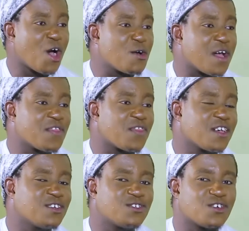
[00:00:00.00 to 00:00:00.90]
All right.
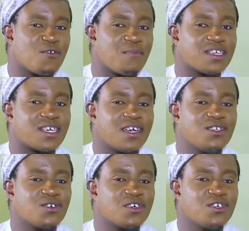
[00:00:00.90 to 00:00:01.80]
Thank you so much. I
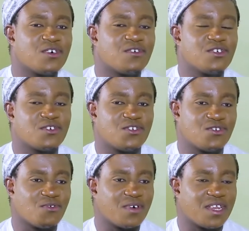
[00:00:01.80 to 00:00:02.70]
enjoyed your
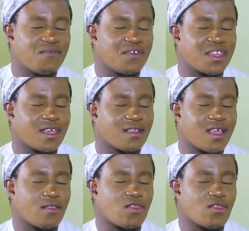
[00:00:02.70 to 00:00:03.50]
show and everything. Yeah.